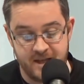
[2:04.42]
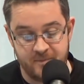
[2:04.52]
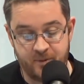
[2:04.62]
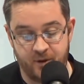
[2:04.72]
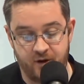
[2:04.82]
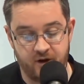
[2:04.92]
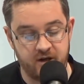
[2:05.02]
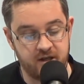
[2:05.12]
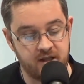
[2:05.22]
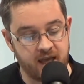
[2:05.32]
But
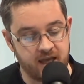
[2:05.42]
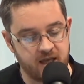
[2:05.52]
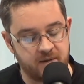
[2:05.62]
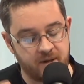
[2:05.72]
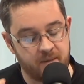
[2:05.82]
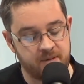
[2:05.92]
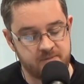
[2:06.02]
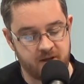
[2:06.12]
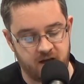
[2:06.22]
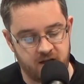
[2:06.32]
yeah, and
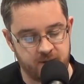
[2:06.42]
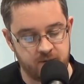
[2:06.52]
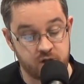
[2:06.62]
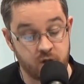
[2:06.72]
Bisbing called him out.